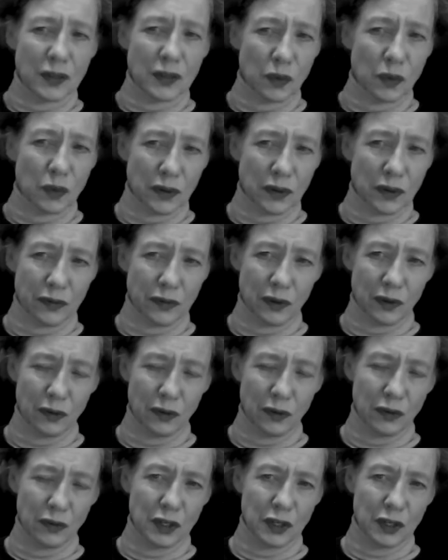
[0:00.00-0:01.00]
a
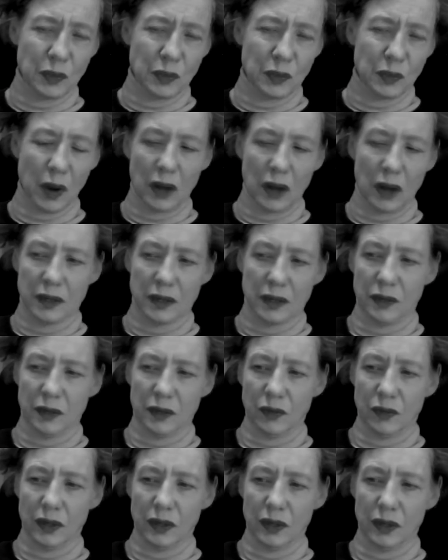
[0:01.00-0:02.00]
wonderful response and
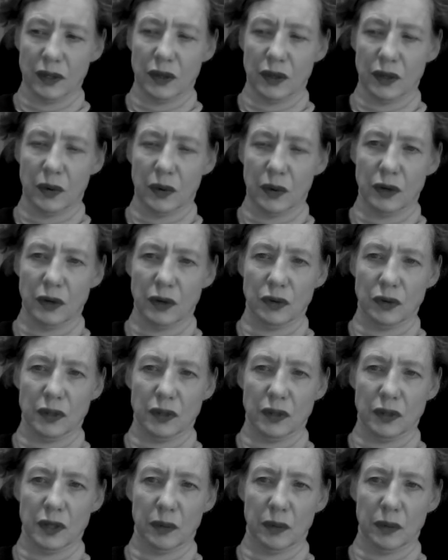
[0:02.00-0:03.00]
really so
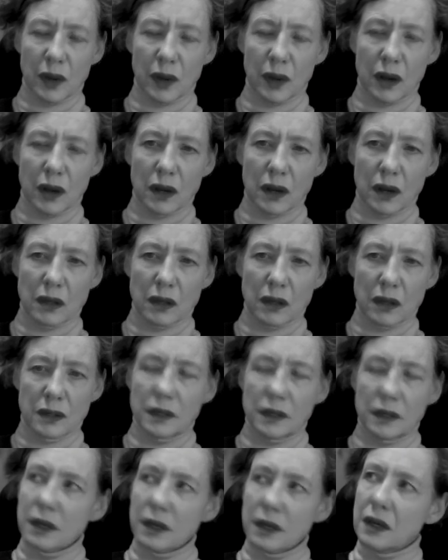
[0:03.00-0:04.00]
interesting
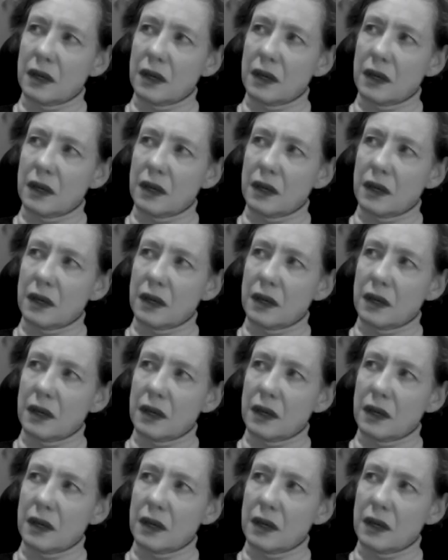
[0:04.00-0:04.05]
because,